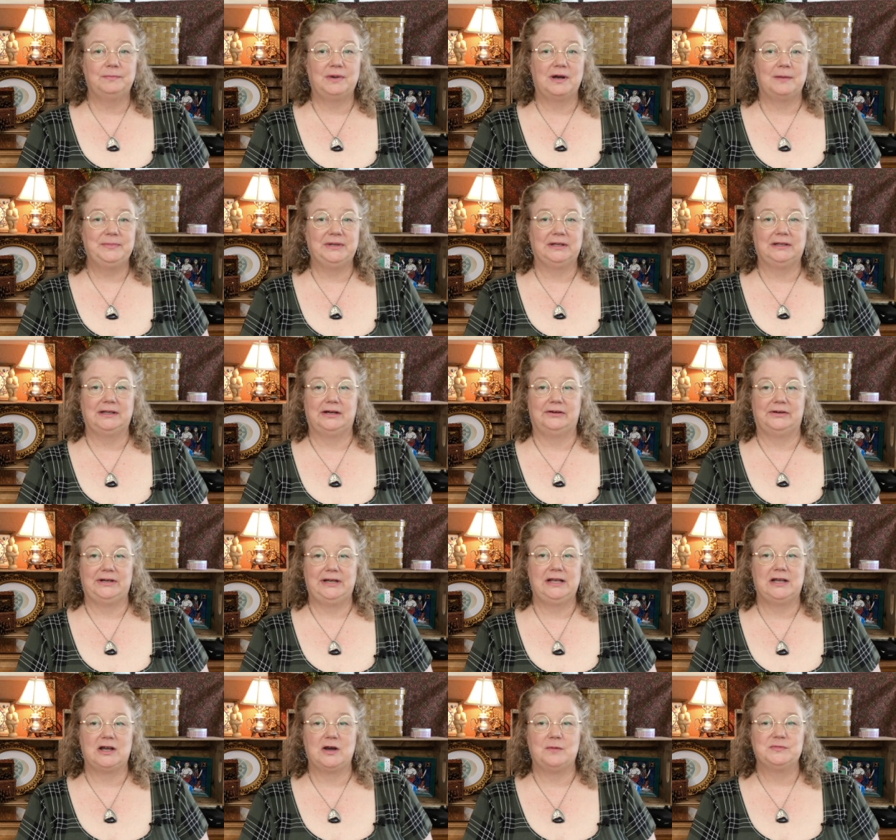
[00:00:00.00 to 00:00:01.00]
popularity
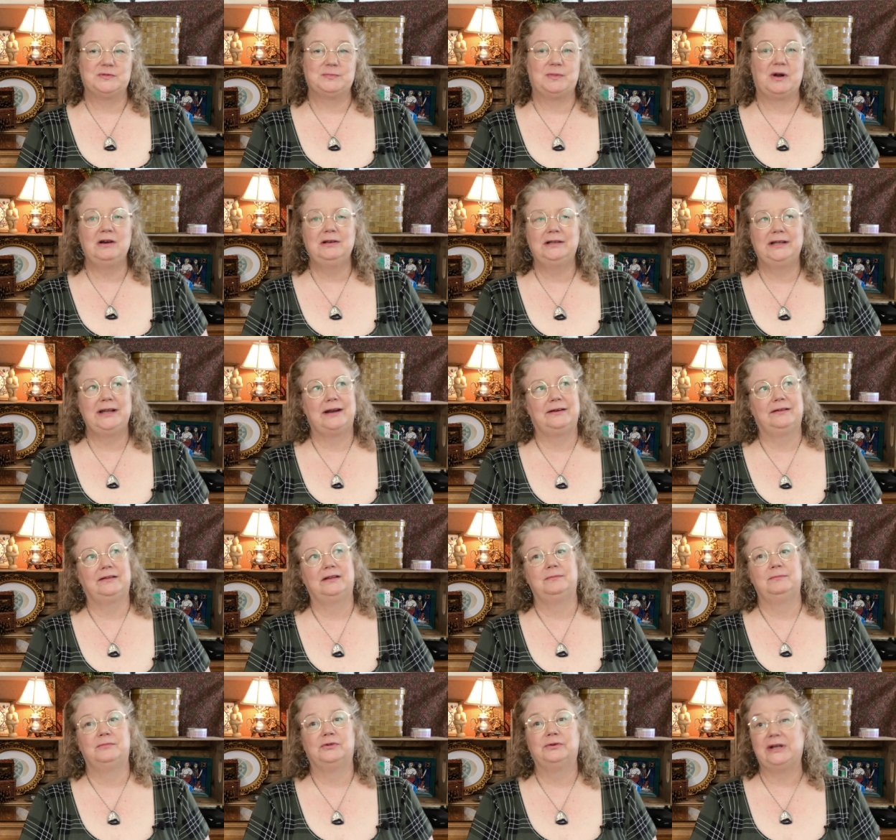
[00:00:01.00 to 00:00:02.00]
comes partly out of
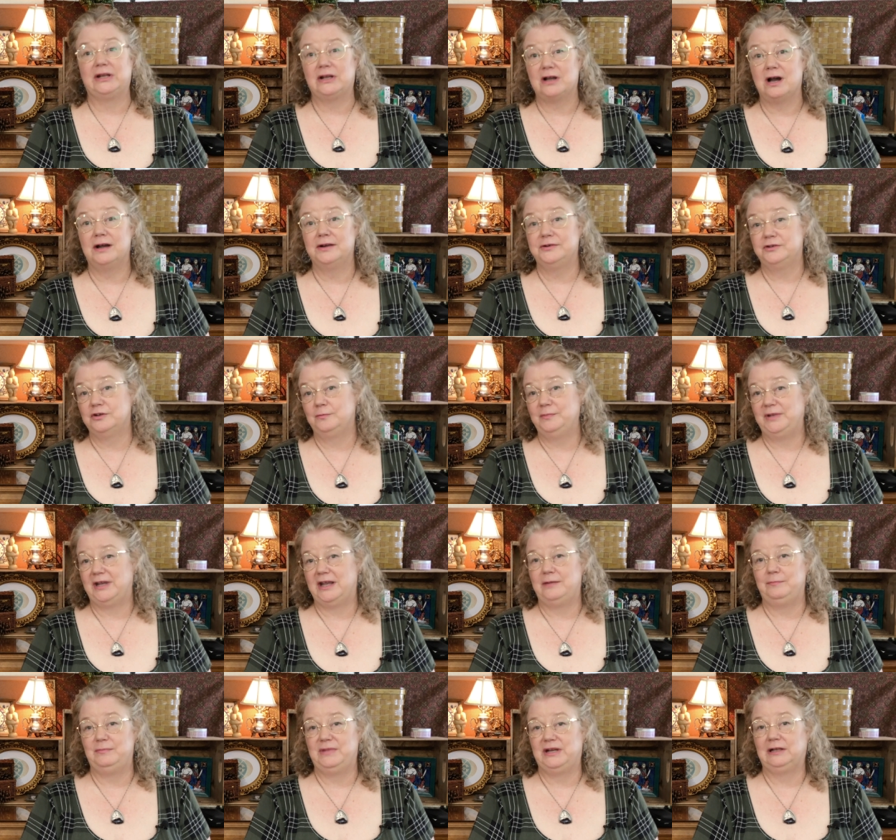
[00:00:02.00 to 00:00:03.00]
the Marie condom
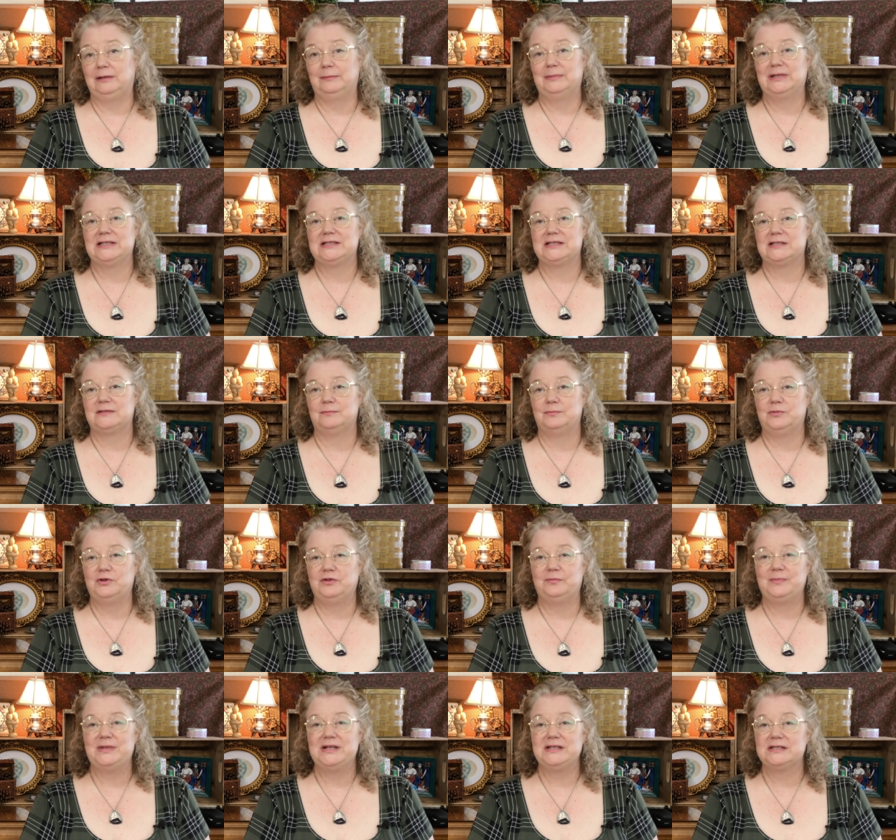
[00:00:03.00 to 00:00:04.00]
and minimalist
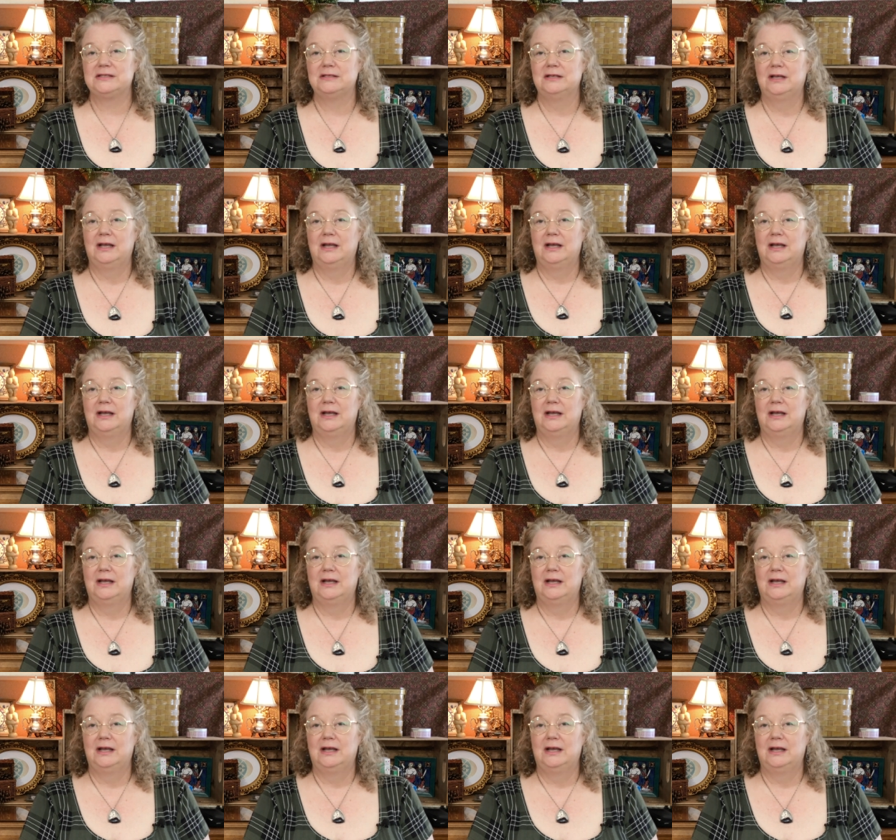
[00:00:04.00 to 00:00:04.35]
movements,